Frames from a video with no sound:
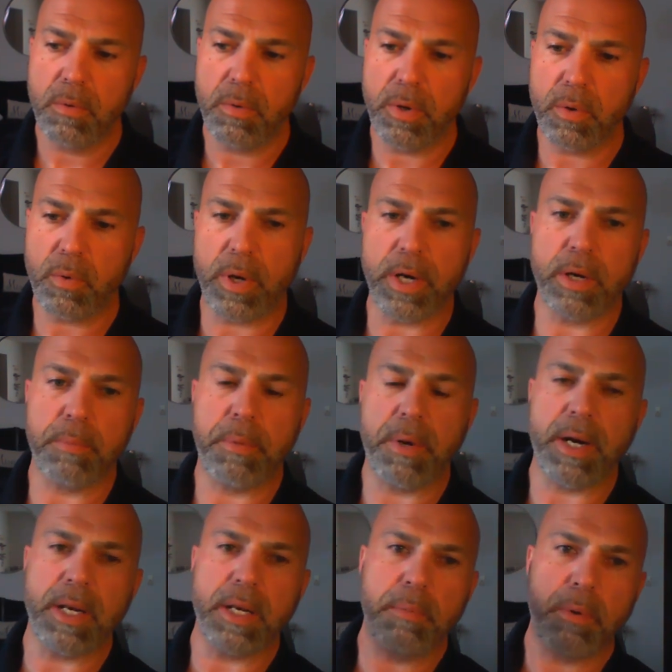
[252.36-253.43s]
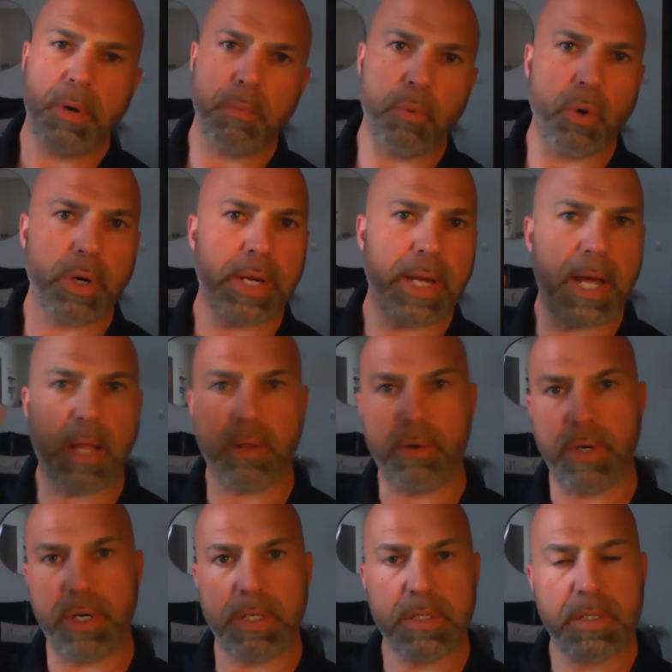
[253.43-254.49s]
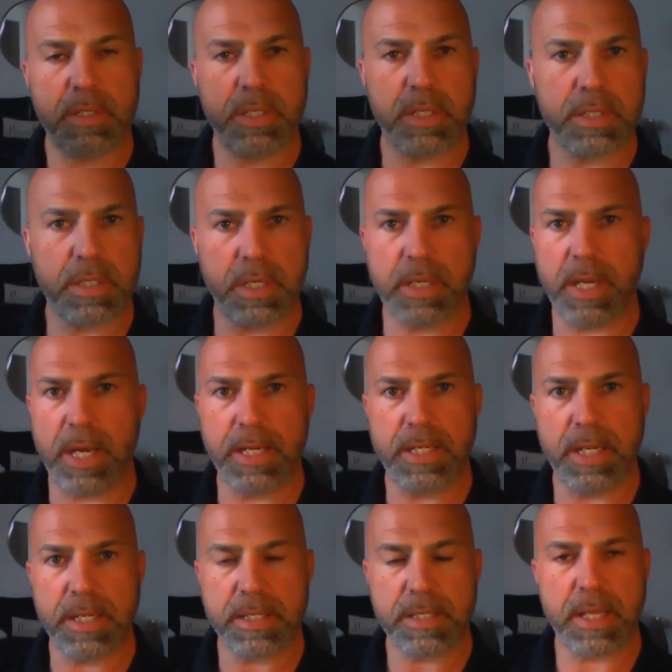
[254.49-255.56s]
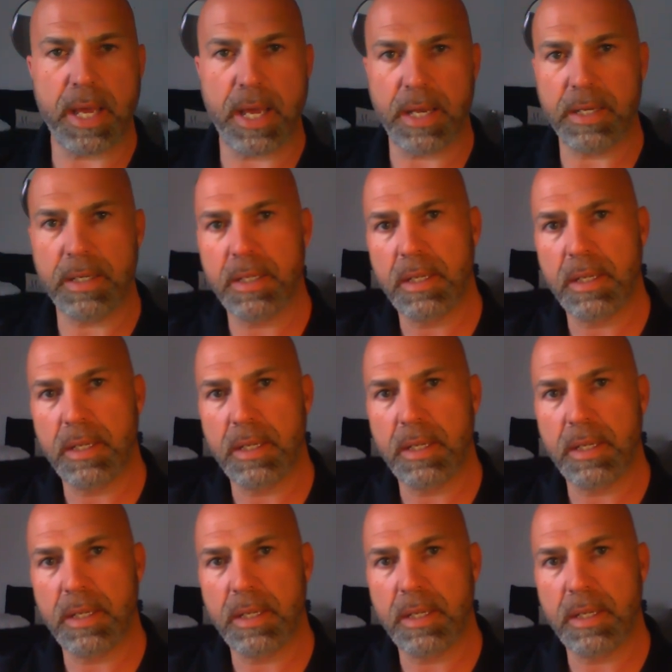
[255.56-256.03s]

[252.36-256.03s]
require your body to burn more calories just to digest that